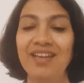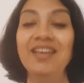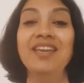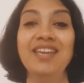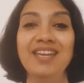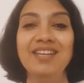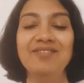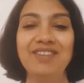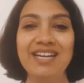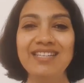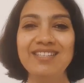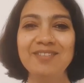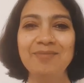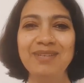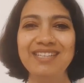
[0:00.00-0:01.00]
He
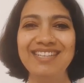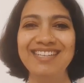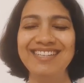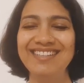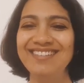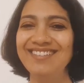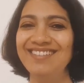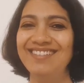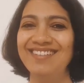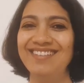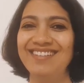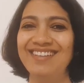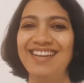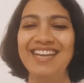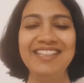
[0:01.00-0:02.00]
invited me there,
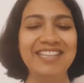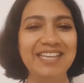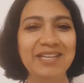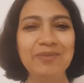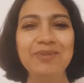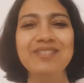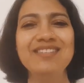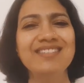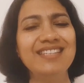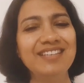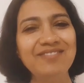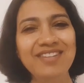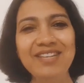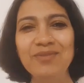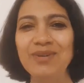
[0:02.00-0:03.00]
and there was a
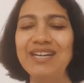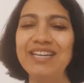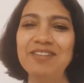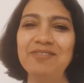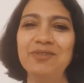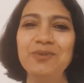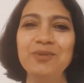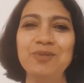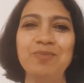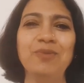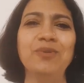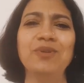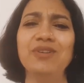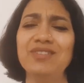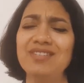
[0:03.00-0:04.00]
lovely wife who
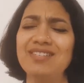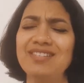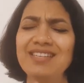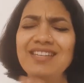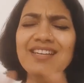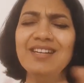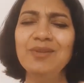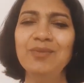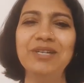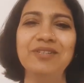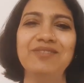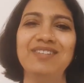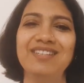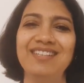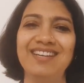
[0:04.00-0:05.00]
spoke not a single word
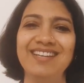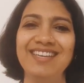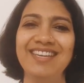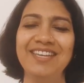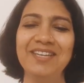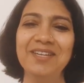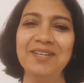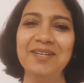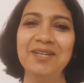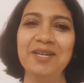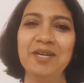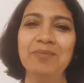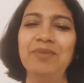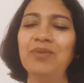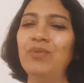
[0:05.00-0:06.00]
of Ladakhi,
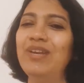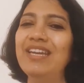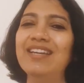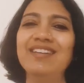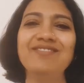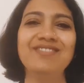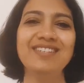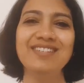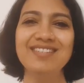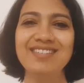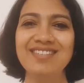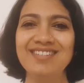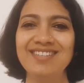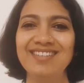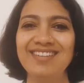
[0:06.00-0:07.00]
but we
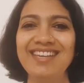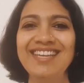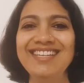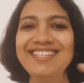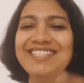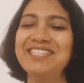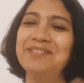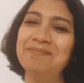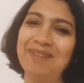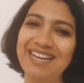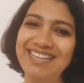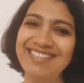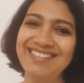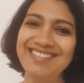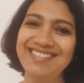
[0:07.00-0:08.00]
conversed in
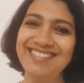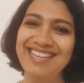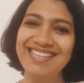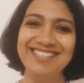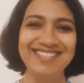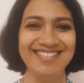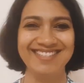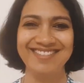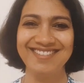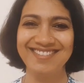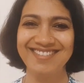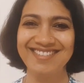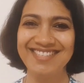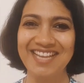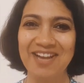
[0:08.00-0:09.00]
smiles and
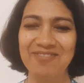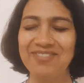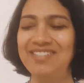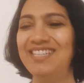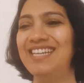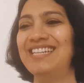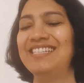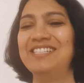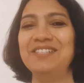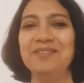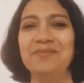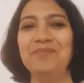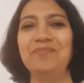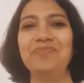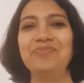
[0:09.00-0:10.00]
gestures after that.
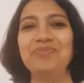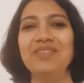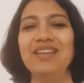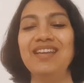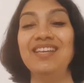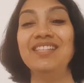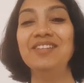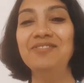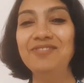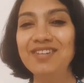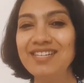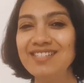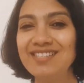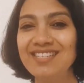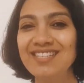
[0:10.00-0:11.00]
The
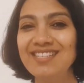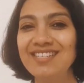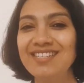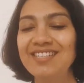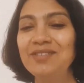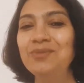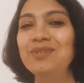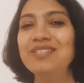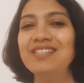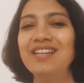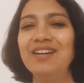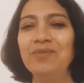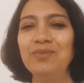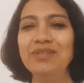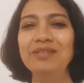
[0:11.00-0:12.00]
first thing she did was
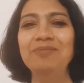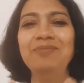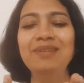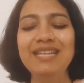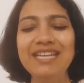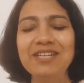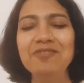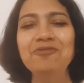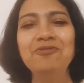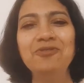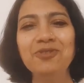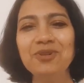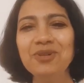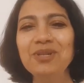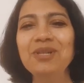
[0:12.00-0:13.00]
come with a plate
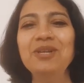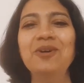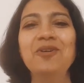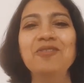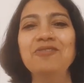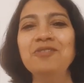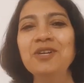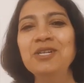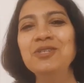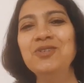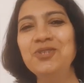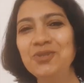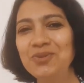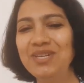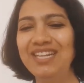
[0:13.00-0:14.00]
full of
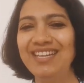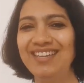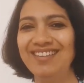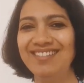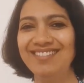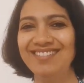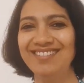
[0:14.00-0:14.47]
chuli,